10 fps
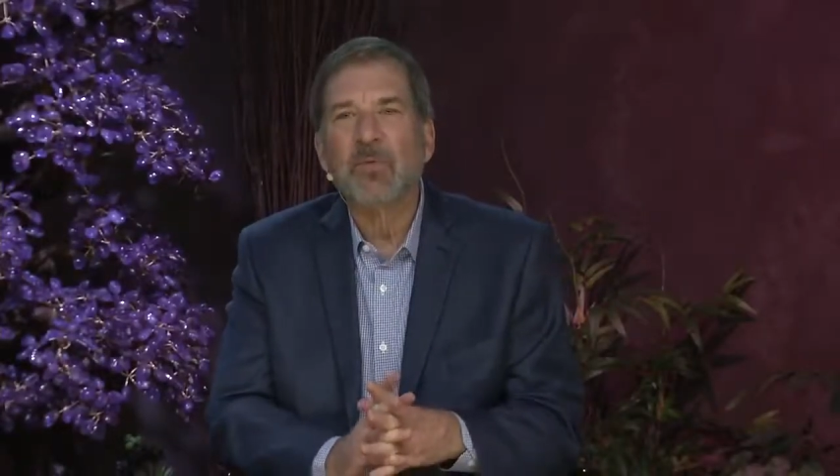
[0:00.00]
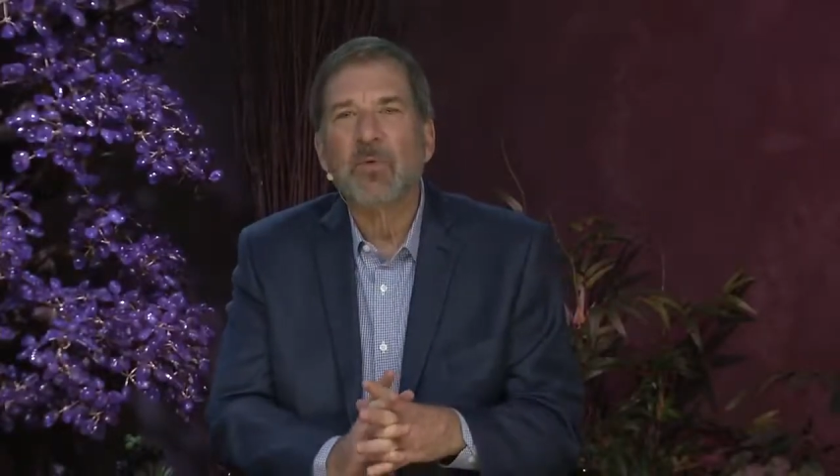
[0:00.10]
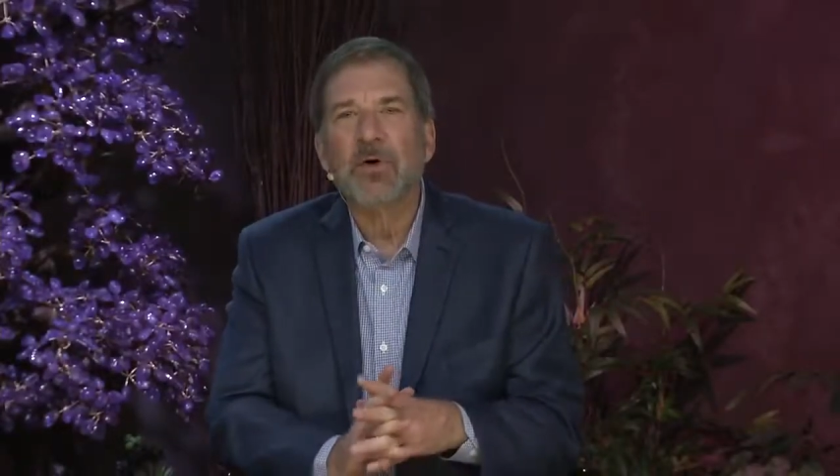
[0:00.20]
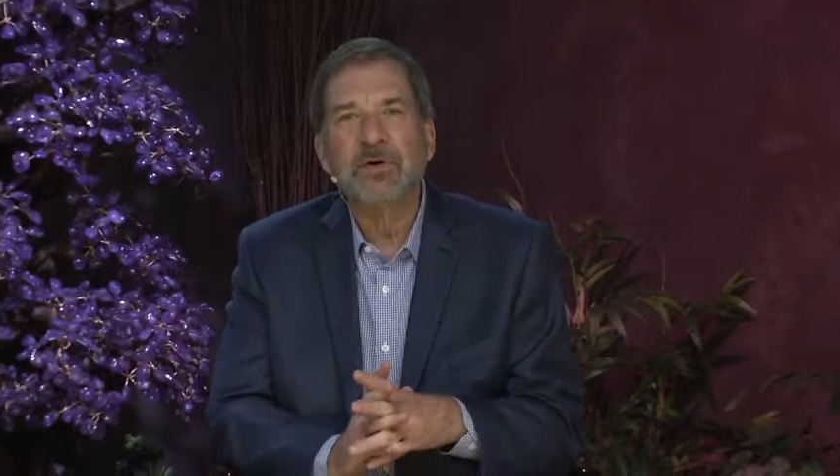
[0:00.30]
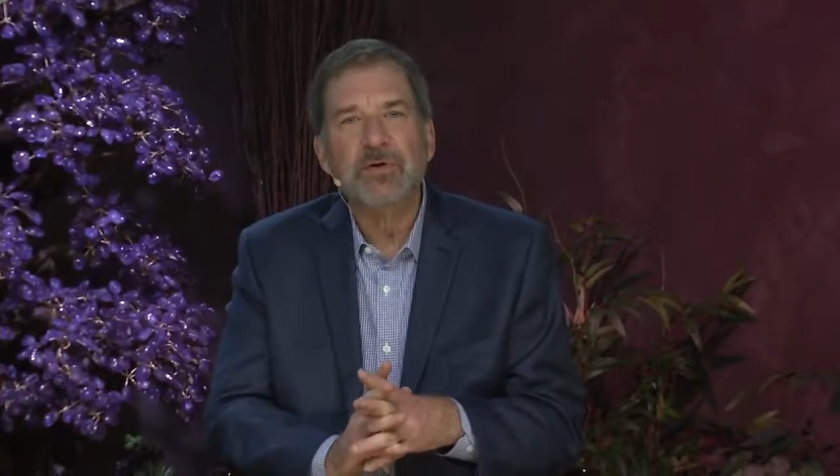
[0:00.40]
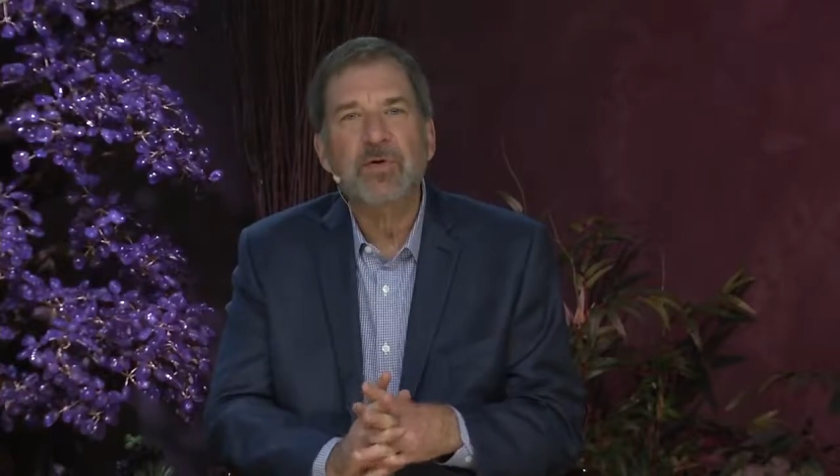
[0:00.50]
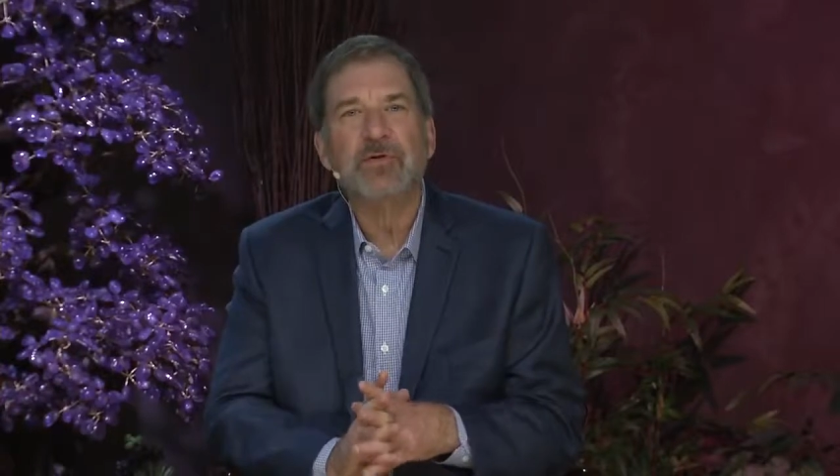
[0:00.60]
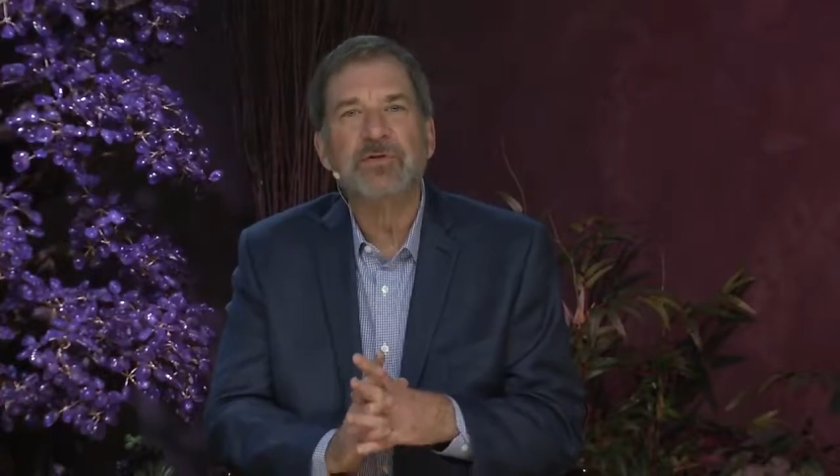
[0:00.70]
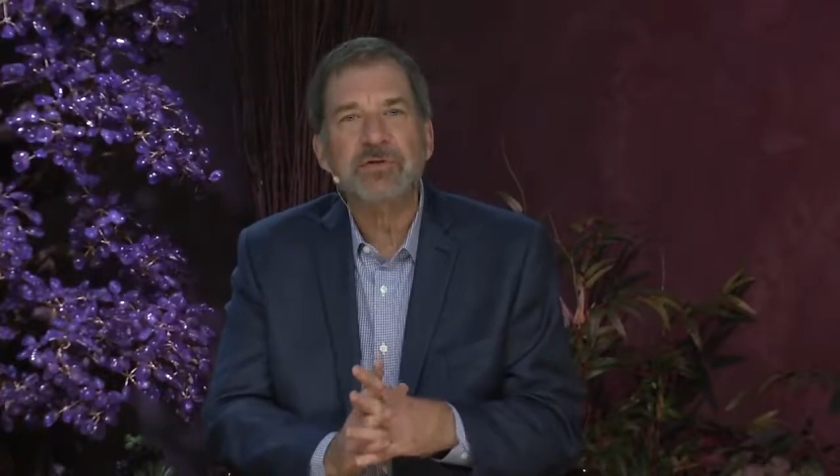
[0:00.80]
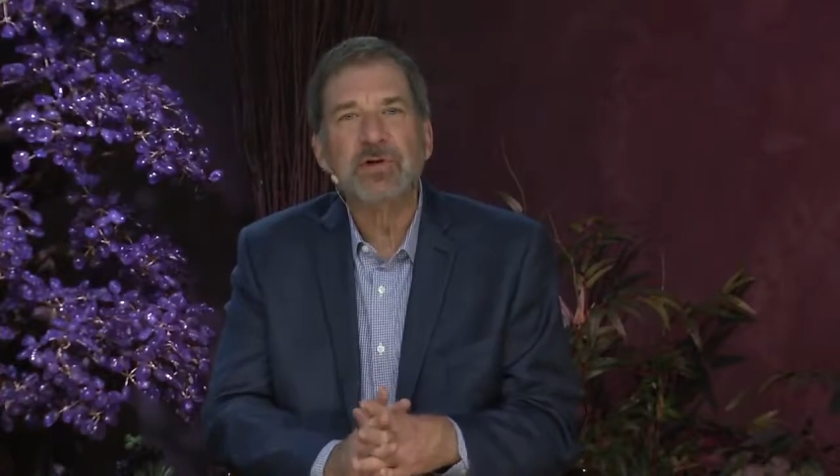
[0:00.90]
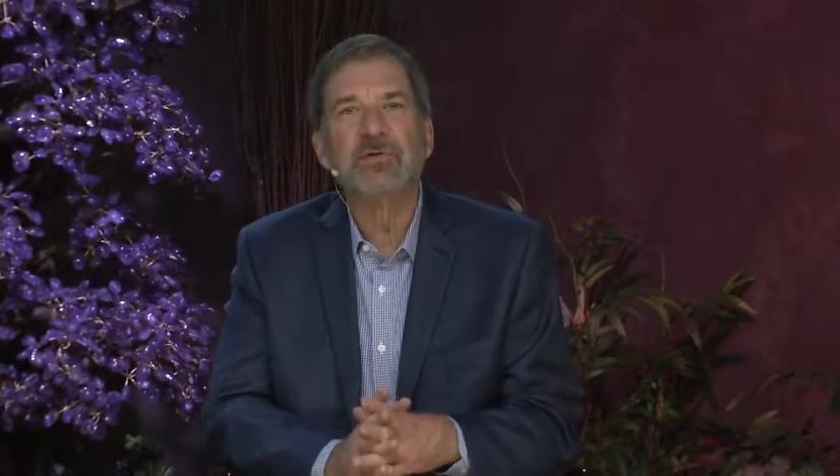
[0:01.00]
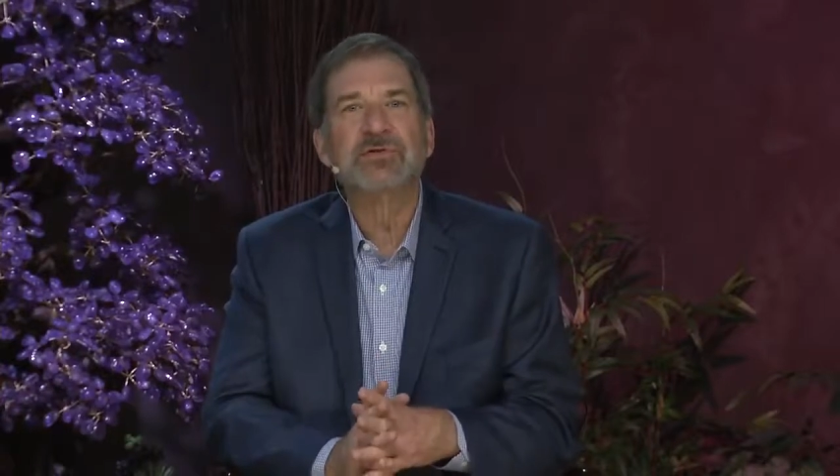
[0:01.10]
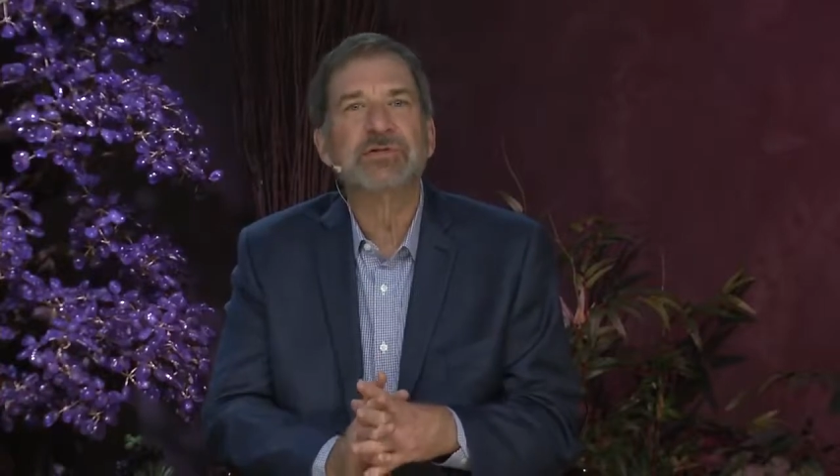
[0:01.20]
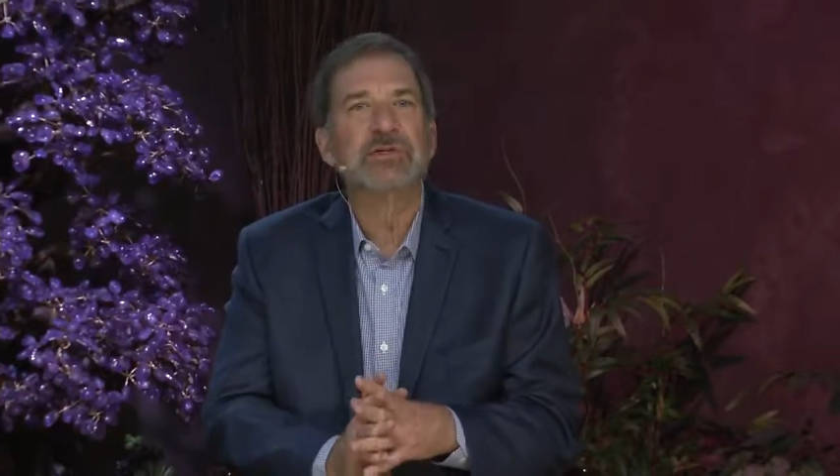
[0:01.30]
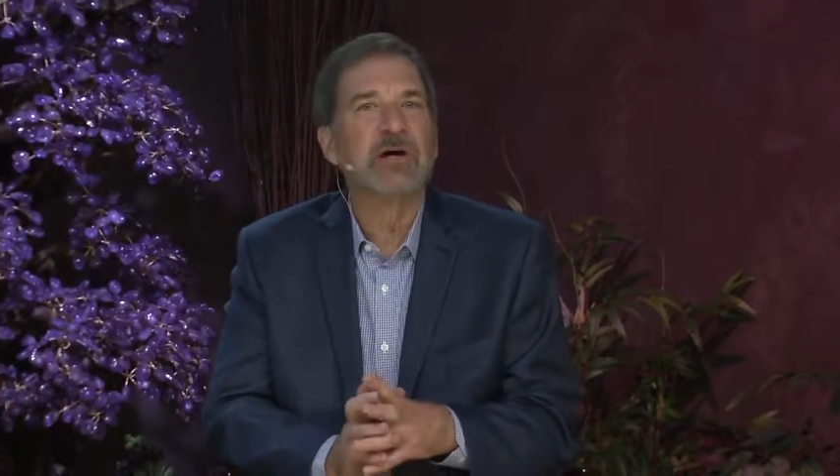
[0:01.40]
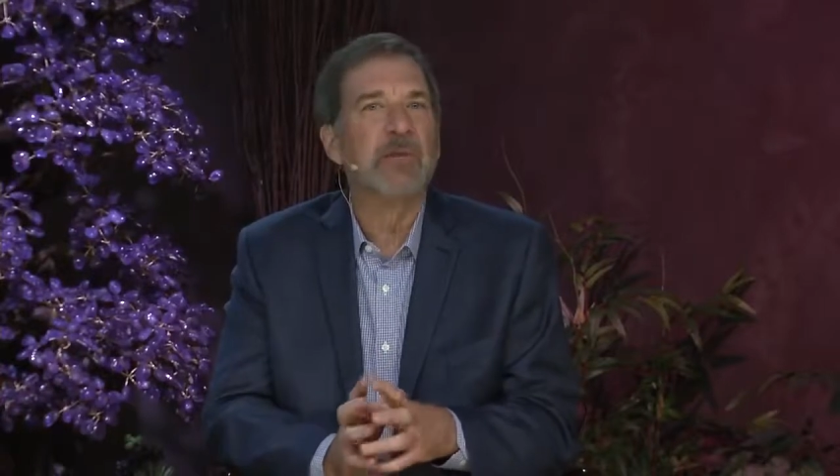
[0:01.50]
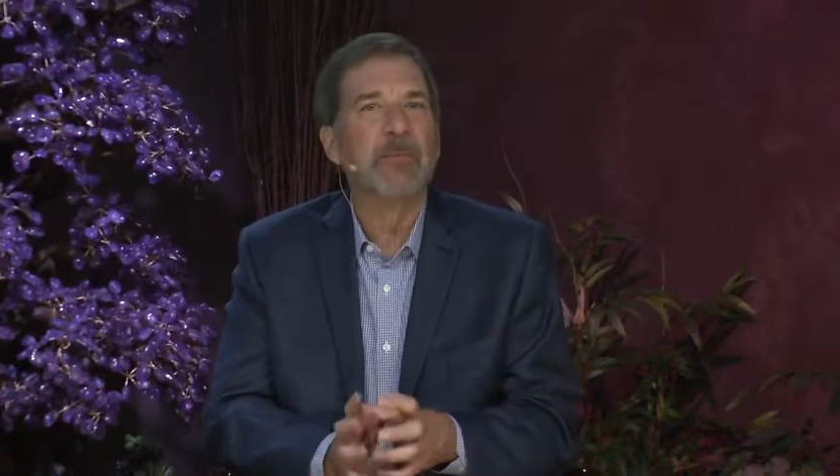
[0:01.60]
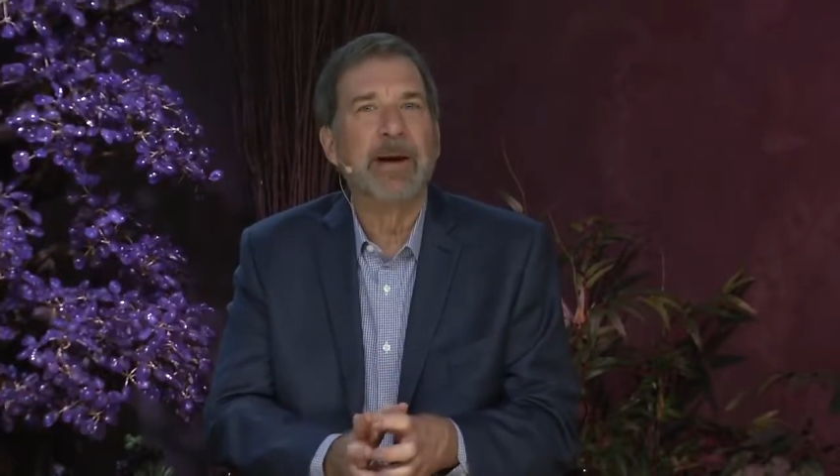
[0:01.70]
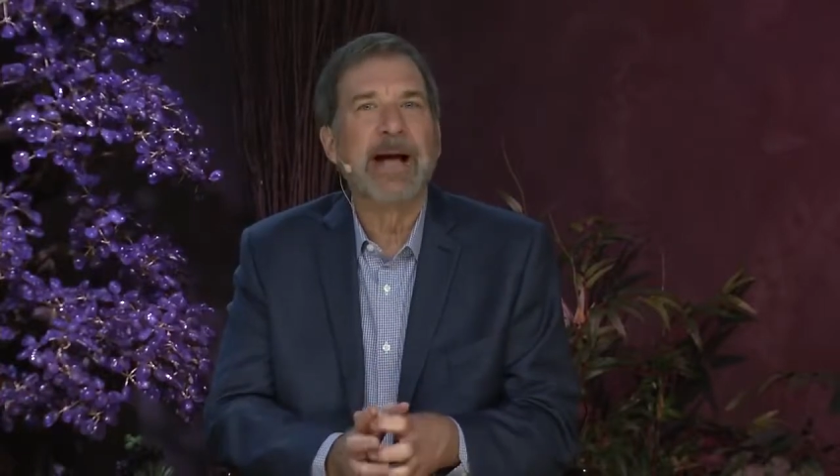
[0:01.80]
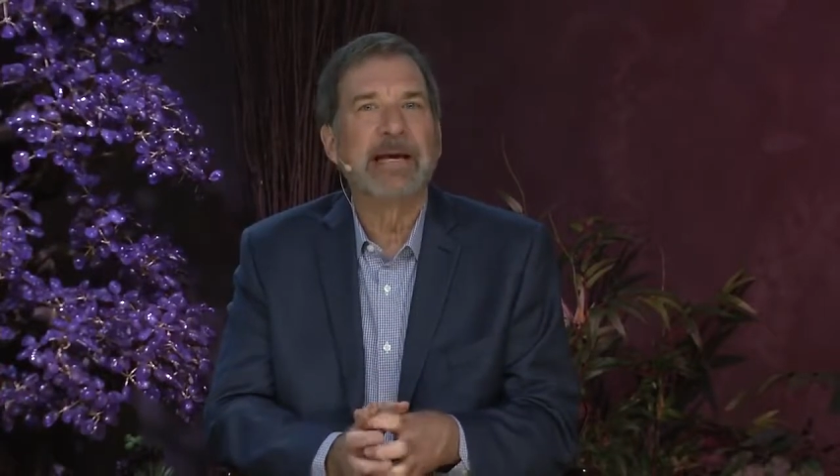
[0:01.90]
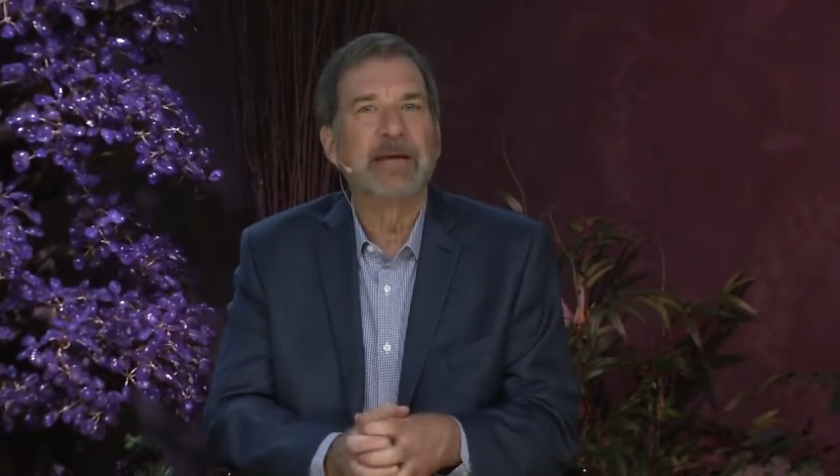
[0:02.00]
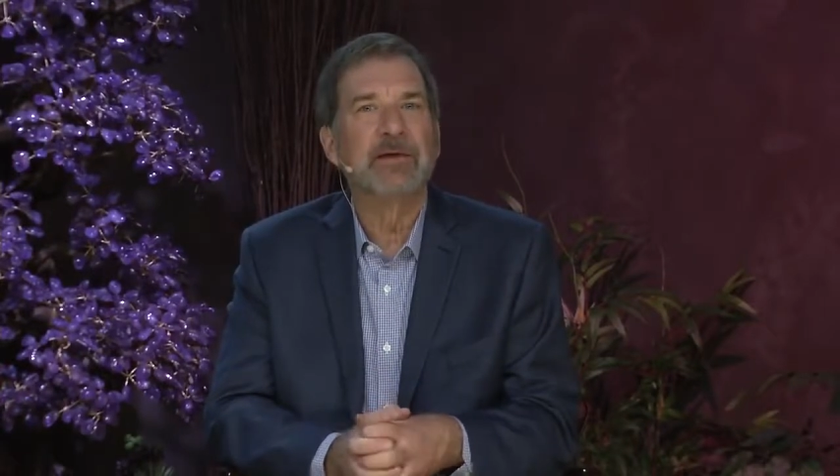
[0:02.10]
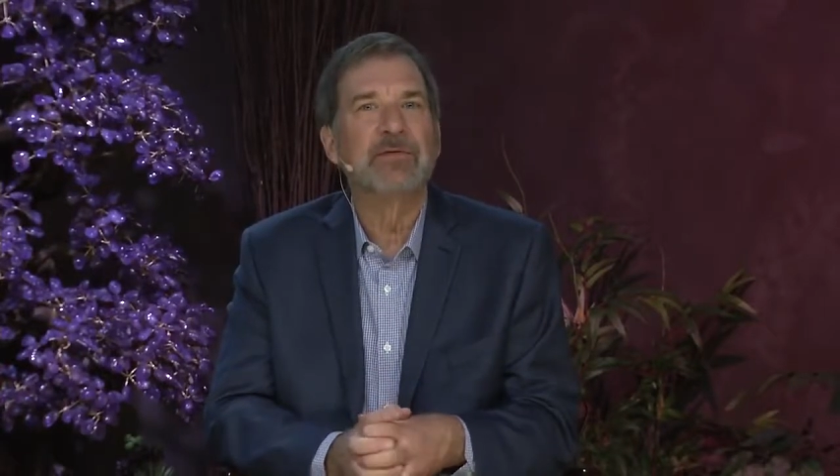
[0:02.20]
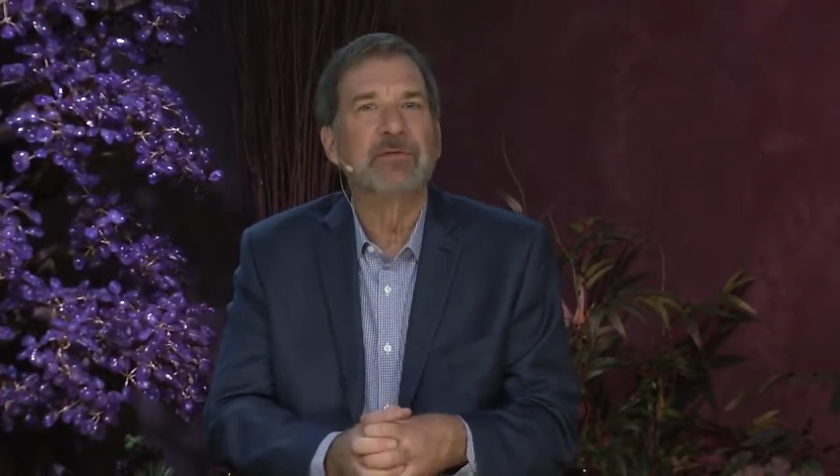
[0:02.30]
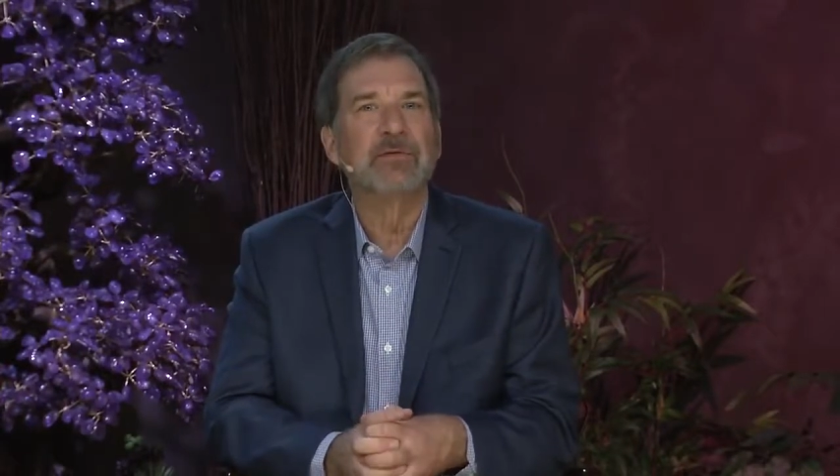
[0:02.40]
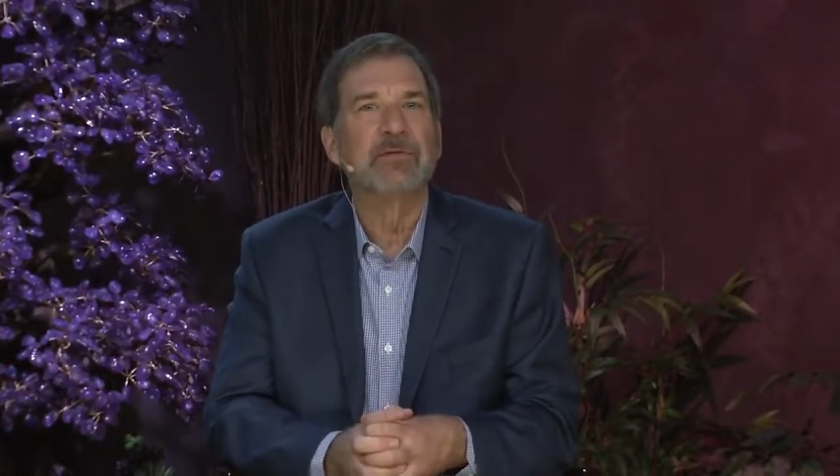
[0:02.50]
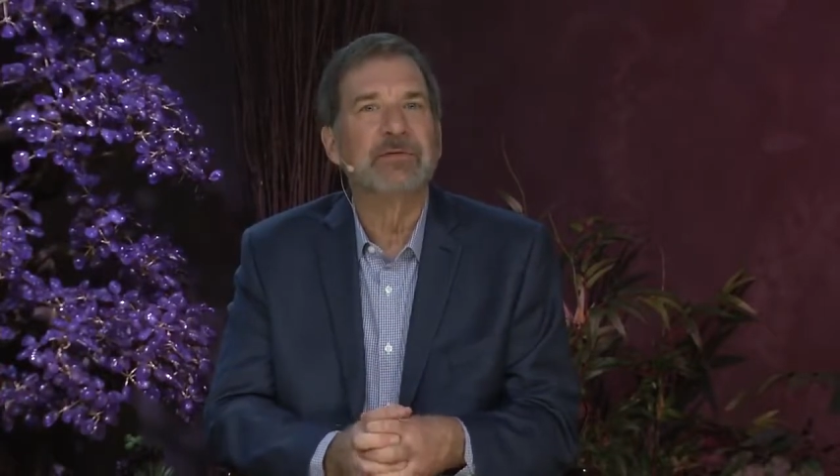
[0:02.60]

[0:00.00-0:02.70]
where you have chosen to come back into.